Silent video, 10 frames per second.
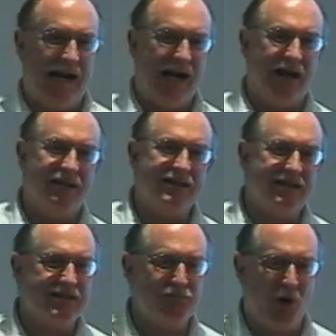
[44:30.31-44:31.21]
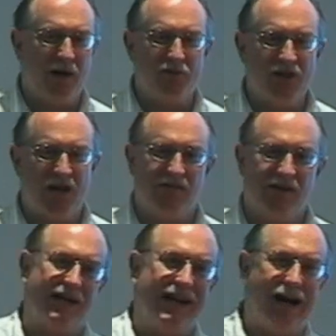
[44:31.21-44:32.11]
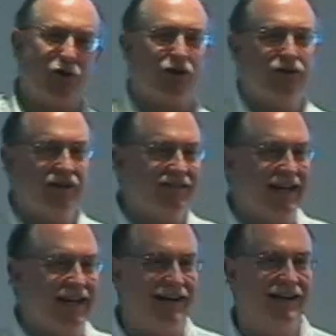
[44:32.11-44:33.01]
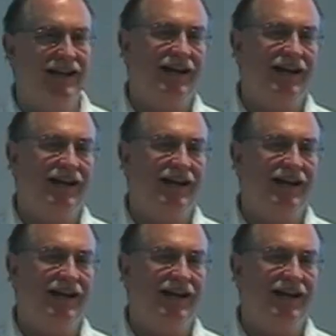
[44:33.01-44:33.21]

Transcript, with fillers: and th this program is kind of like an outgrowth of that.